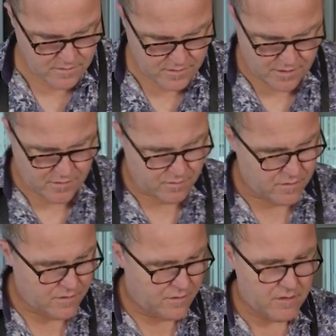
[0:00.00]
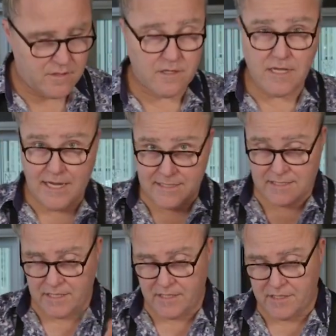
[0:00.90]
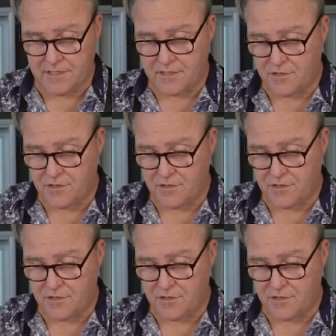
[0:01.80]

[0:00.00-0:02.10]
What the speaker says: So last thing is